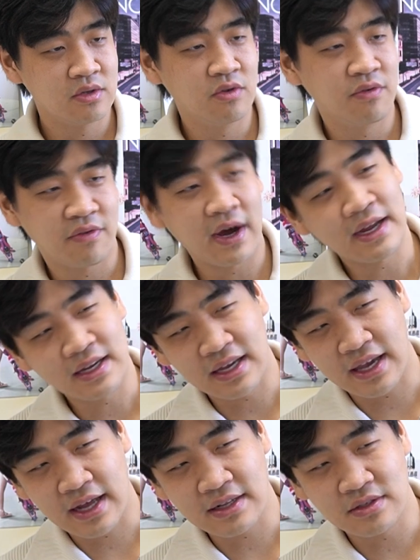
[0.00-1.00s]
to fight
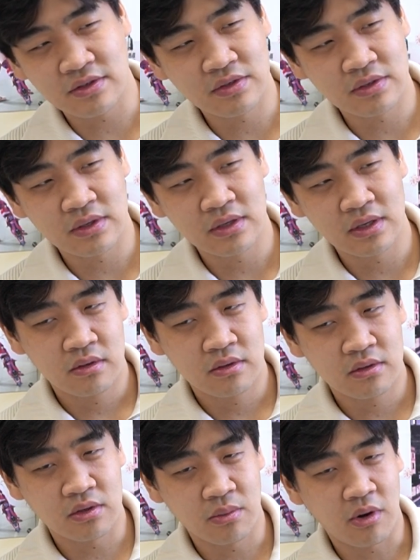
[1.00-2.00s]
against
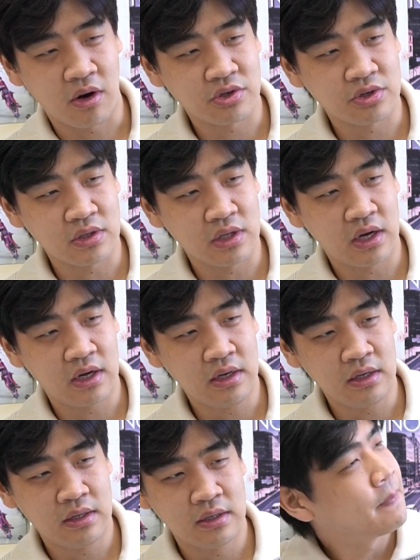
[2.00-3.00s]
the martial law.
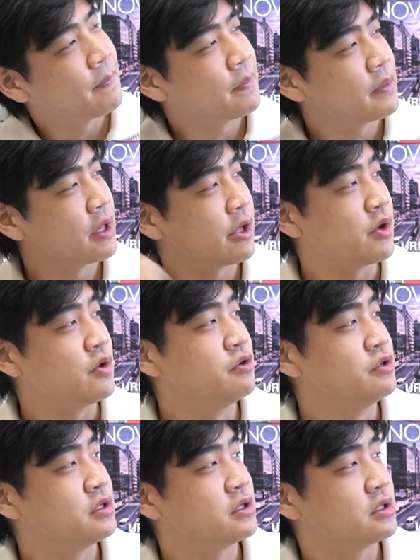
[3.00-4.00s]
They
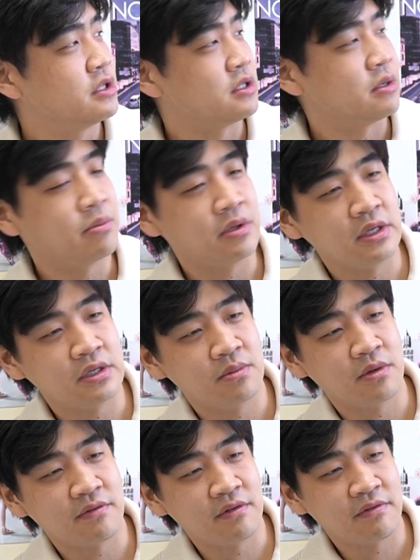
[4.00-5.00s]
used the symbolism
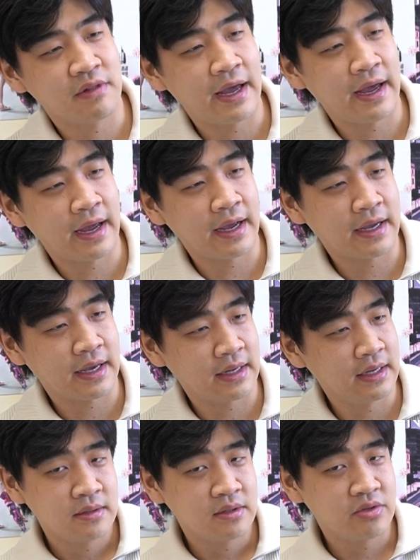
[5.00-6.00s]
of the flag and
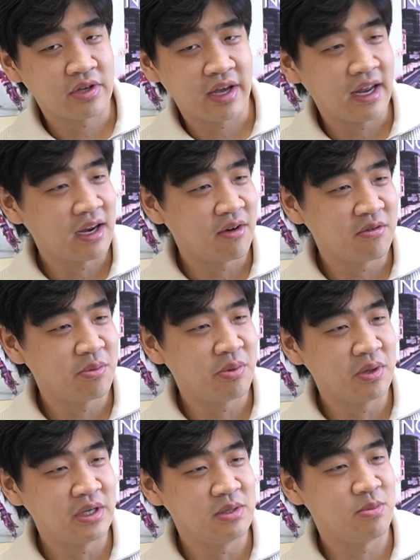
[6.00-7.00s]
the scaling of the
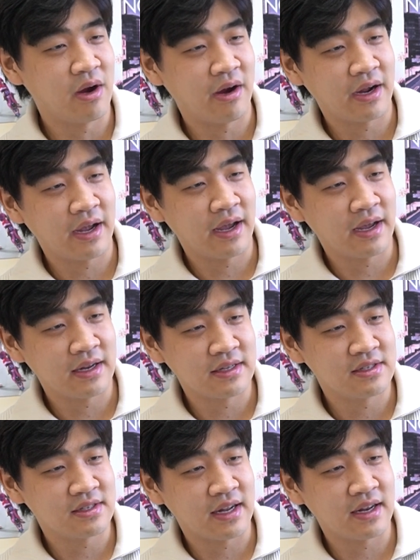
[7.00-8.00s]
police barricade and
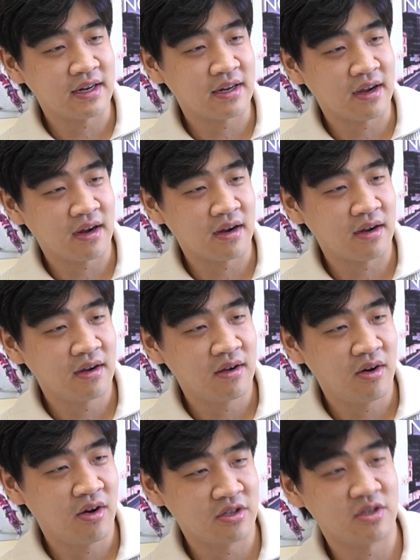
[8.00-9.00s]
standing there
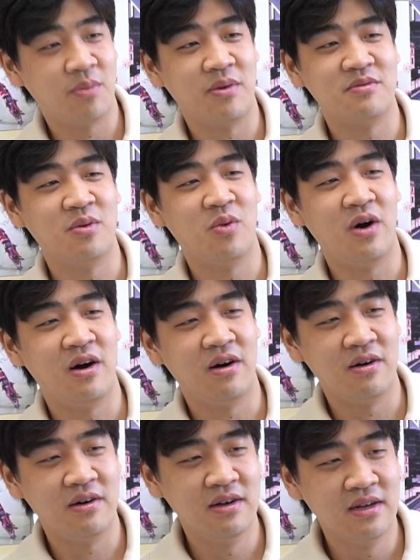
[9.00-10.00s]
on top of the
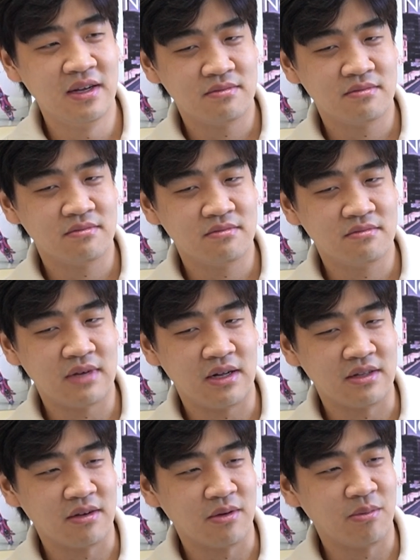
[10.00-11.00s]
wall while
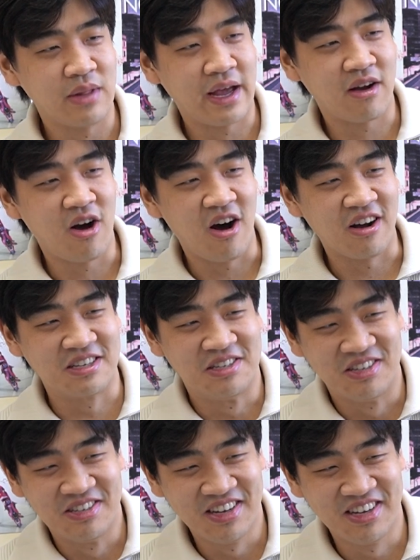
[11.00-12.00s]
there were Black
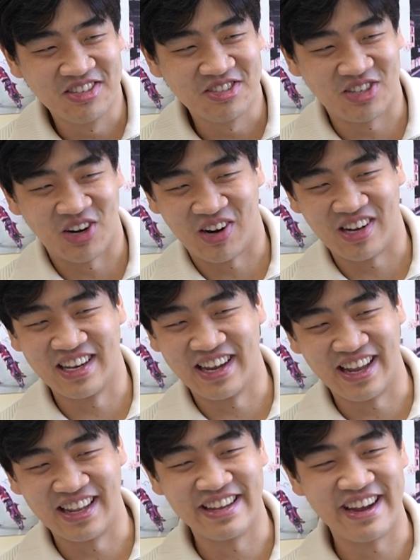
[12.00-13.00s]
Hawks circling
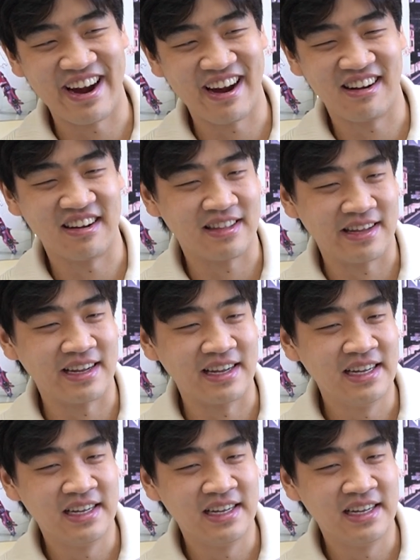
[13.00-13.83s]
in the air. I think